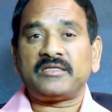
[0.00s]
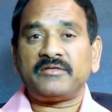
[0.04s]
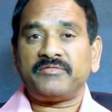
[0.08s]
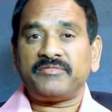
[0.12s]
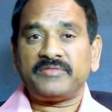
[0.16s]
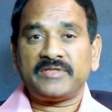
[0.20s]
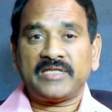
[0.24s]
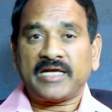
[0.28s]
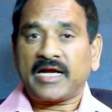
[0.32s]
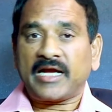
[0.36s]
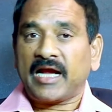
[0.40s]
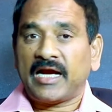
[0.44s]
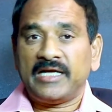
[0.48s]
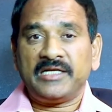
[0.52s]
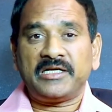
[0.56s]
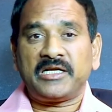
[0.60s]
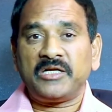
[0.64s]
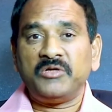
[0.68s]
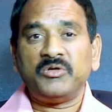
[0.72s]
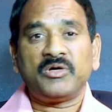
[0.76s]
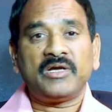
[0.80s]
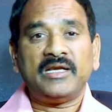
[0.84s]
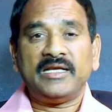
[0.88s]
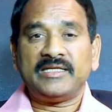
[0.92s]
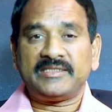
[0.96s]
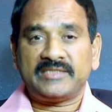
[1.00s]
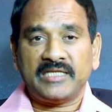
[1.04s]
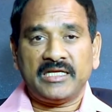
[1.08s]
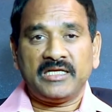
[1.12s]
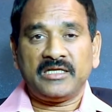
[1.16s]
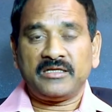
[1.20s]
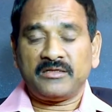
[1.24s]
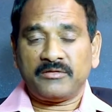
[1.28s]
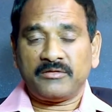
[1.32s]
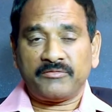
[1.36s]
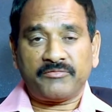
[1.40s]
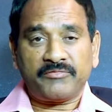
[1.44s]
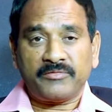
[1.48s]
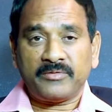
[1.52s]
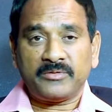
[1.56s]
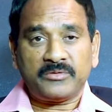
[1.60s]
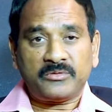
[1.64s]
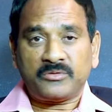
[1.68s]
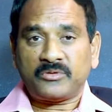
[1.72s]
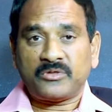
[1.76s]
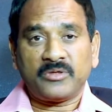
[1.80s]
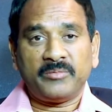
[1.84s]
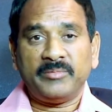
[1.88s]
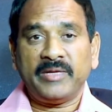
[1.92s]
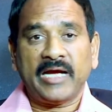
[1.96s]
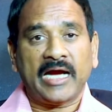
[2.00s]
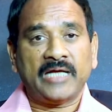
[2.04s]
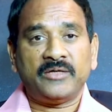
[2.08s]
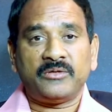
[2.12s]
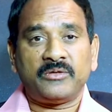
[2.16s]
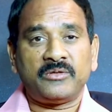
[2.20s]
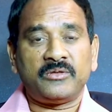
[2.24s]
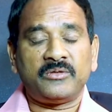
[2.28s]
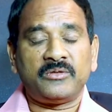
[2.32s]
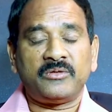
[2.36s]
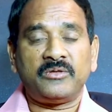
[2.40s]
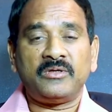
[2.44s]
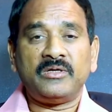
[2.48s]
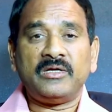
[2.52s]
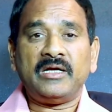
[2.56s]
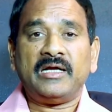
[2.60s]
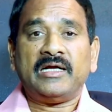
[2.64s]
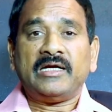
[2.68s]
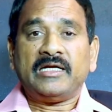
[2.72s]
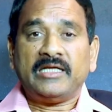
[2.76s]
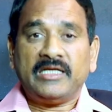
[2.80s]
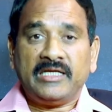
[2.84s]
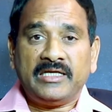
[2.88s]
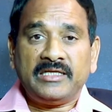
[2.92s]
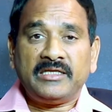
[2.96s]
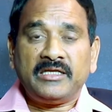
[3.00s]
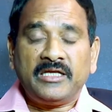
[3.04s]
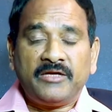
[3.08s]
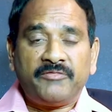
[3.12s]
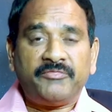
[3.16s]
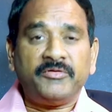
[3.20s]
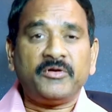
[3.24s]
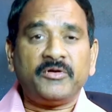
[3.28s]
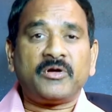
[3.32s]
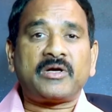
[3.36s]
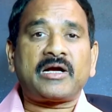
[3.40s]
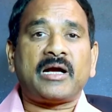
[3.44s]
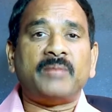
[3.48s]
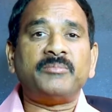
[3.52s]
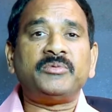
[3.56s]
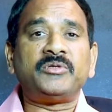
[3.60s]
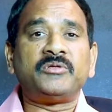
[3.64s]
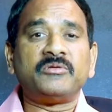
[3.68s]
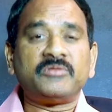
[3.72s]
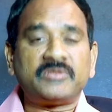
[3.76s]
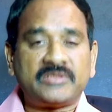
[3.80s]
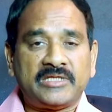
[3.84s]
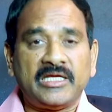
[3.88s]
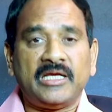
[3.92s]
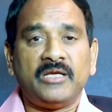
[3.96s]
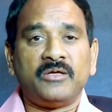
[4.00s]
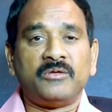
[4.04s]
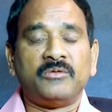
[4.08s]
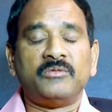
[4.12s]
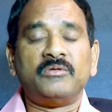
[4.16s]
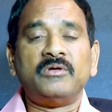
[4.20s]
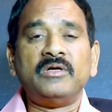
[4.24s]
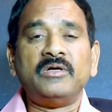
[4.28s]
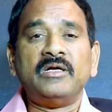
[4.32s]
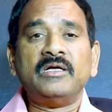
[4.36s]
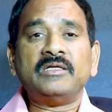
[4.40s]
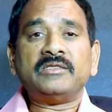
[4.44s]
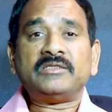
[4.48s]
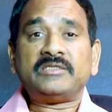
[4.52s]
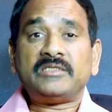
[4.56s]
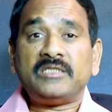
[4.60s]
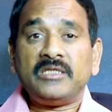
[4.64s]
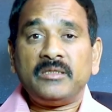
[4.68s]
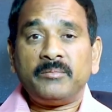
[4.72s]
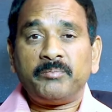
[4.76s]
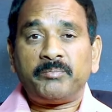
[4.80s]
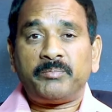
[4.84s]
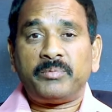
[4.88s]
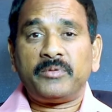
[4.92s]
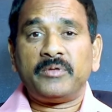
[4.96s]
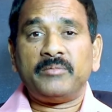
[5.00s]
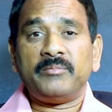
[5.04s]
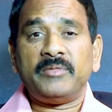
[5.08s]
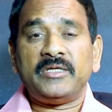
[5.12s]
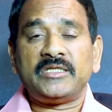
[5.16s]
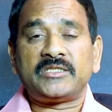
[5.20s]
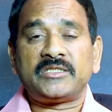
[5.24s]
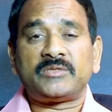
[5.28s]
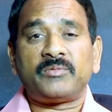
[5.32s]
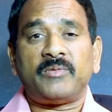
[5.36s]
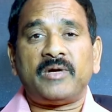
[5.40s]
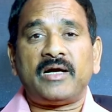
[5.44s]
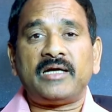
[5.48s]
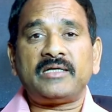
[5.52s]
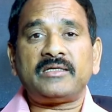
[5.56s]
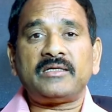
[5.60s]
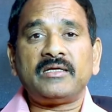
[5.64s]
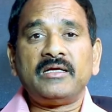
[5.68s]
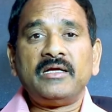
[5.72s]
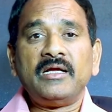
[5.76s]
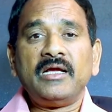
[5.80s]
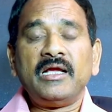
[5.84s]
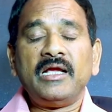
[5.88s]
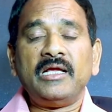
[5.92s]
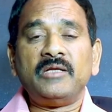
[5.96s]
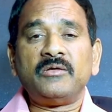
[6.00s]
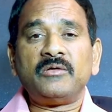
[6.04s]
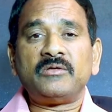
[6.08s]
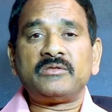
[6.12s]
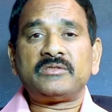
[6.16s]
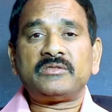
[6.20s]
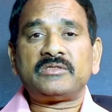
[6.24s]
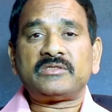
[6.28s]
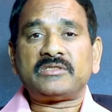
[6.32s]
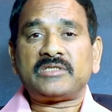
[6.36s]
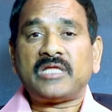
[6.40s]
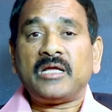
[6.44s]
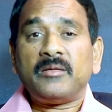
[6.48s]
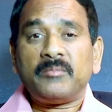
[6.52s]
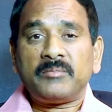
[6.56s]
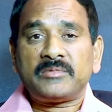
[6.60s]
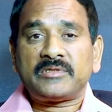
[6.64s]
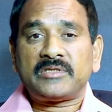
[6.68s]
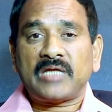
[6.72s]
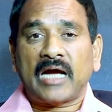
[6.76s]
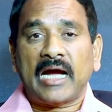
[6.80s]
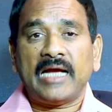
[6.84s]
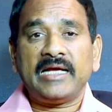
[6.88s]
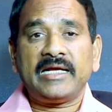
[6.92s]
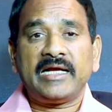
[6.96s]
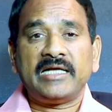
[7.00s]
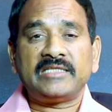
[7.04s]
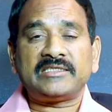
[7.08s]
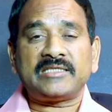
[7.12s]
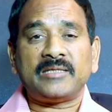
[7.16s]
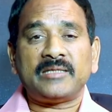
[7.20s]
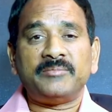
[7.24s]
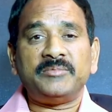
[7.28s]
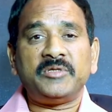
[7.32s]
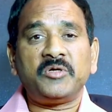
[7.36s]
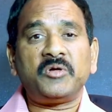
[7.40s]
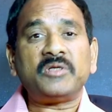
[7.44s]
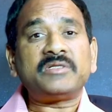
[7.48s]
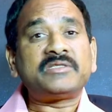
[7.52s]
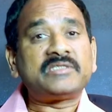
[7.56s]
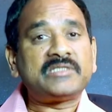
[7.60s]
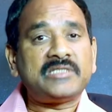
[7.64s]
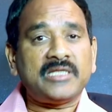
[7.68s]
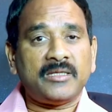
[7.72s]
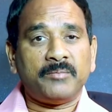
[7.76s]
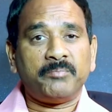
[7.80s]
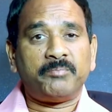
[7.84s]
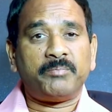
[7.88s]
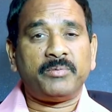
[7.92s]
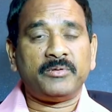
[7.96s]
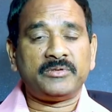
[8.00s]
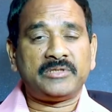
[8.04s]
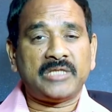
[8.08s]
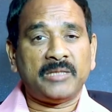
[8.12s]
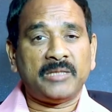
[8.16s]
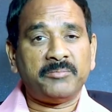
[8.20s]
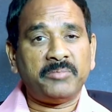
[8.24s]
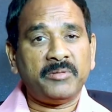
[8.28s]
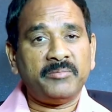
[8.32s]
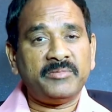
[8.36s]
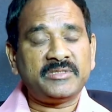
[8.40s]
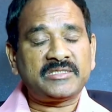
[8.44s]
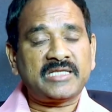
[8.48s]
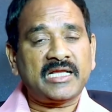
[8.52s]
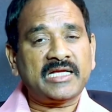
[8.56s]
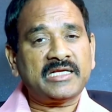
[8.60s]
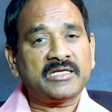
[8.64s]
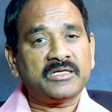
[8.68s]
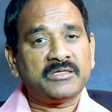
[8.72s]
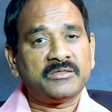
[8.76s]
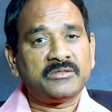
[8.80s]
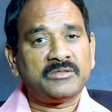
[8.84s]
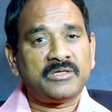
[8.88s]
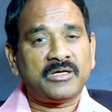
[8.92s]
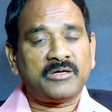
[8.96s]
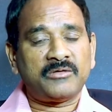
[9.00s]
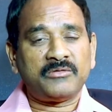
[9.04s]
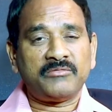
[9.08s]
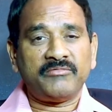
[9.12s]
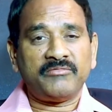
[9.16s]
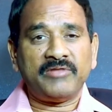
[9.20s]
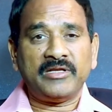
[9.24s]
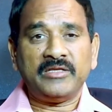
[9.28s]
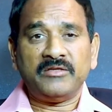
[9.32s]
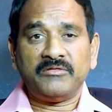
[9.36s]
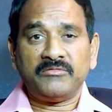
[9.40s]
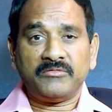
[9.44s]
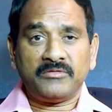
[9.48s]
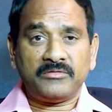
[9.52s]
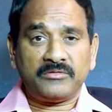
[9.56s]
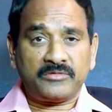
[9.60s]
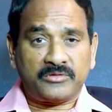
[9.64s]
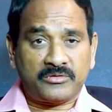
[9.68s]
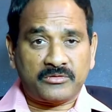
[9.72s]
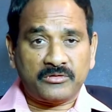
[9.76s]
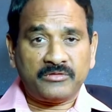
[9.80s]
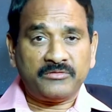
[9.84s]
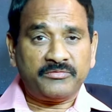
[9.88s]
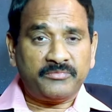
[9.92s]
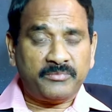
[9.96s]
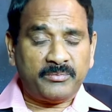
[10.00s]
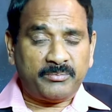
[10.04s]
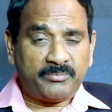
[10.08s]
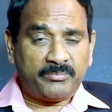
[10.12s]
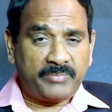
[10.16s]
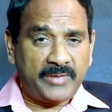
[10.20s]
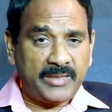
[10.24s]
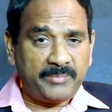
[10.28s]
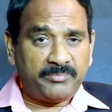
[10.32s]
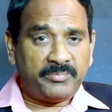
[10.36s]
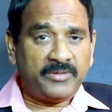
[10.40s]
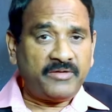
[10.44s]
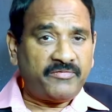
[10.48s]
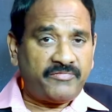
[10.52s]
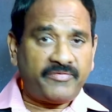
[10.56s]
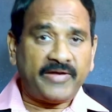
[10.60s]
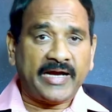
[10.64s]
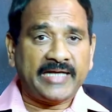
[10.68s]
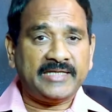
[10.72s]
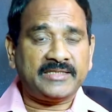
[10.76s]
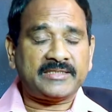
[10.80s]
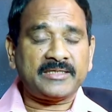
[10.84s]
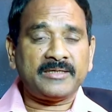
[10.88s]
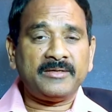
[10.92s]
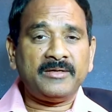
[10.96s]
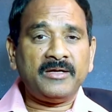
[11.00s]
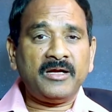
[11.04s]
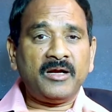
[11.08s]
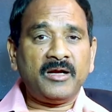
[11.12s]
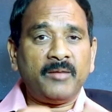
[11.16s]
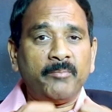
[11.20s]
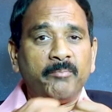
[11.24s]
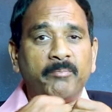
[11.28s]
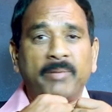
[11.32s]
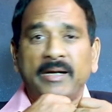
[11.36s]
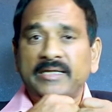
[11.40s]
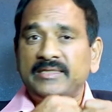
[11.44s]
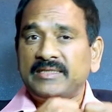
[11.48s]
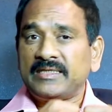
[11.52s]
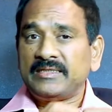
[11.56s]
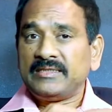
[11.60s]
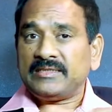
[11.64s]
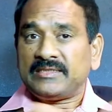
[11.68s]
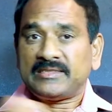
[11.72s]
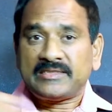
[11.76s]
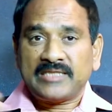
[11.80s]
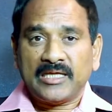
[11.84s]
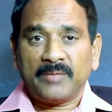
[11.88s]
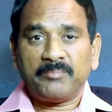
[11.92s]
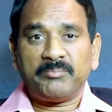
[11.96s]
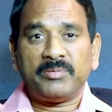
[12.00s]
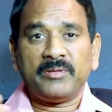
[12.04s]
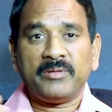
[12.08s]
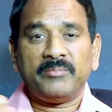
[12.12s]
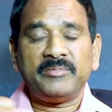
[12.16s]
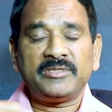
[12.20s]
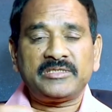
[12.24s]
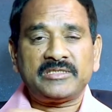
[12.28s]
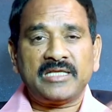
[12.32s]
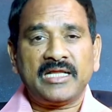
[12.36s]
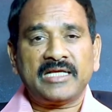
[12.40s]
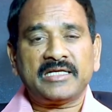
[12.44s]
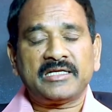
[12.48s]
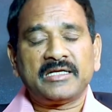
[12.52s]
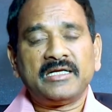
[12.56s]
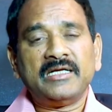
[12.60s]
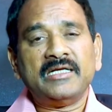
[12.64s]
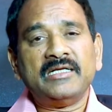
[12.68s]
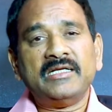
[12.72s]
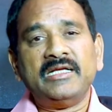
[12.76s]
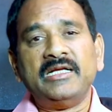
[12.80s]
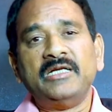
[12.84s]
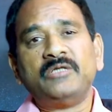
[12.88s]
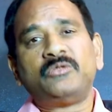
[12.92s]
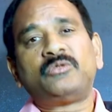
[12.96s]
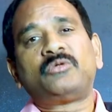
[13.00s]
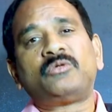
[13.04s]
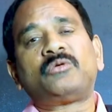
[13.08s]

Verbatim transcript: of the country you are listening to me. I don't know. In if you come to Telugu, Thimpu means what? You know, I get something called tempu. Tempu means like you know when two people fight, button tempu means like he